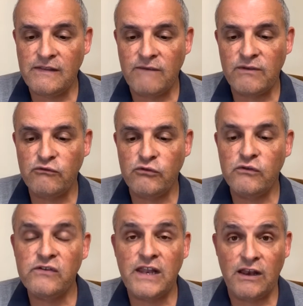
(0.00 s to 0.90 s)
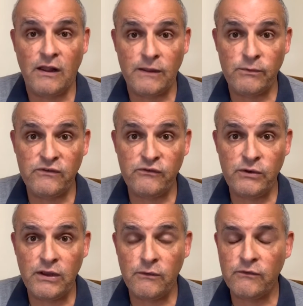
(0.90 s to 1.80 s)
They've introduced it at Hollywood
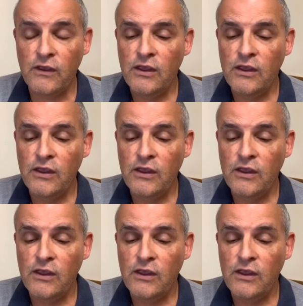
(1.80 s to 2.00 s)
Studios,